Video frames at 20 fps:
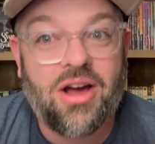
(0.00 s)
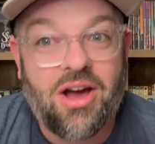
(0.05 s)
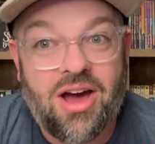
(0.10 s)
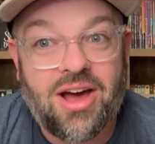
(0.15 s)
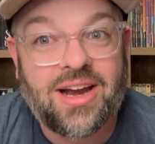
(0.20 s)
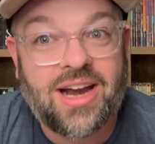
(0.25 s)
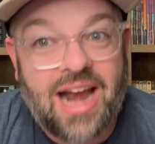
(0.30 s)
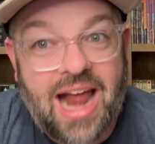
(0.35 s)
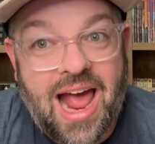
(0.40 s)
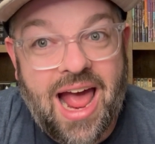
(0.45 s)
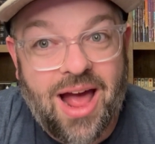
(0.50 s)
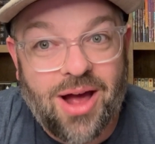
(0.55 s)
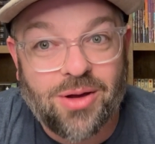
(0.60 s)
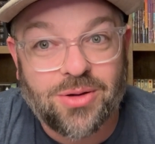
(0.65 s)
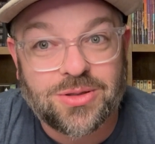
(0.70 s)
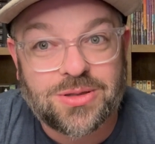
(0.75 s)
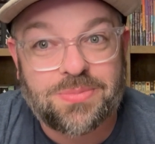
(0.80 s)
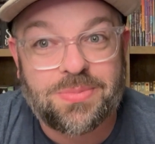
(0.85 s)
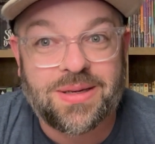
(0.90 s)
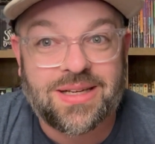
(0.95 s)
haunted
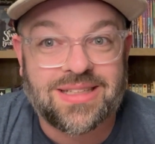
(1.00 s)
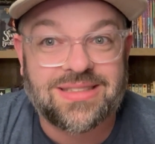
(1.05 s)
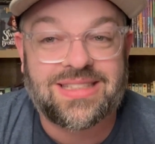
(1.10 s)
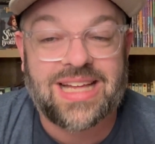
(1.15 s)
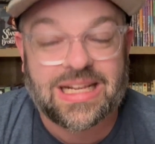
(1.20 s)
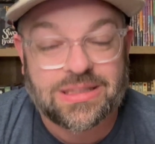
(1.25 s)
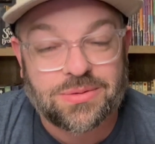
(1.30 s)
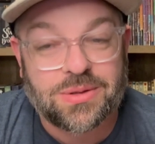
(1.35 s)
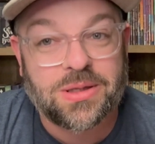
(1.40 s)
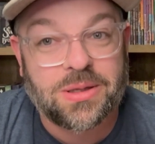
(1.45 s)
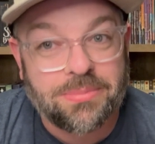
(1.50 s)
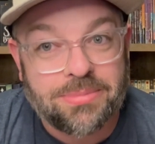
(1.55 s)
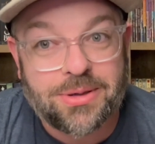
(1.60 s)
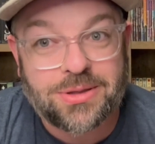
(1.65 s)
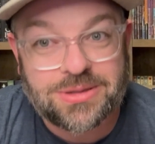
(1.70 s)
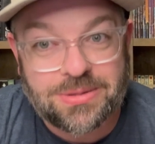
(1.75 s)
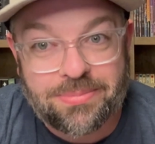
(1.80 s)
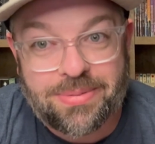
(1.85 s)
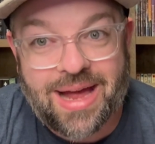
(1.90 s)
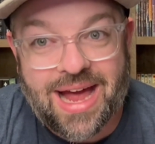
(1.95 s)
house because that's what the
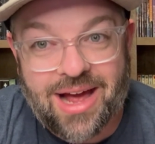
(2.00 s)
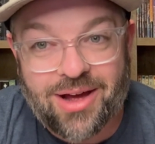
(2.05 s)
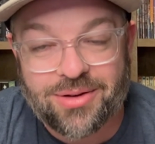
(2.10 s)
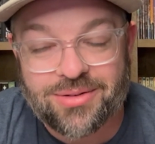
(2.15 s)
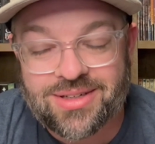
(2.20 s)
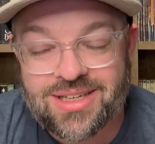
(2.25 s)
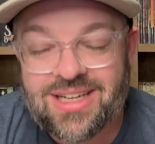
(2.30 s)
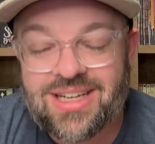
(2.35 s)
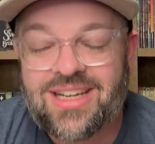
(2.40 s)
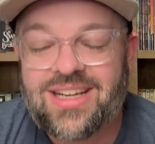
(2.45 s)
book's about.